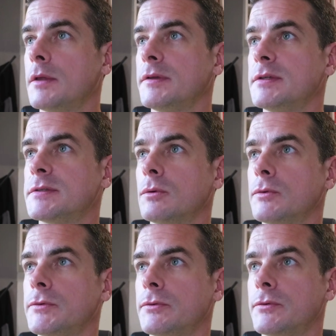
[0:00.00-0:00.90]
There's
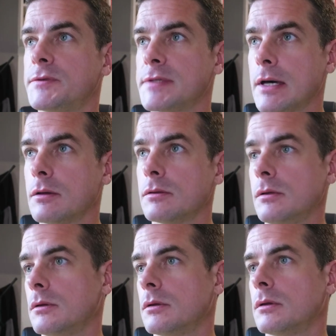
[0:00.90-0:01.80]
also the
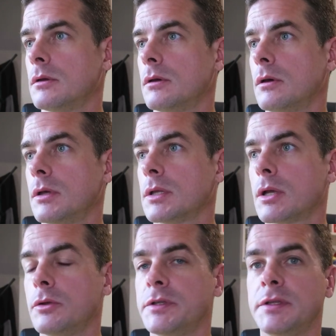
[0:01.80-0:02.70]
sound
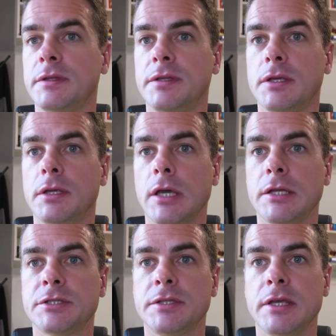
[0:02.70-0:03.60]
included in the
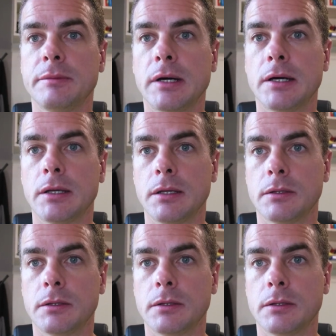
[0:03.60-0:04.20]
HDMI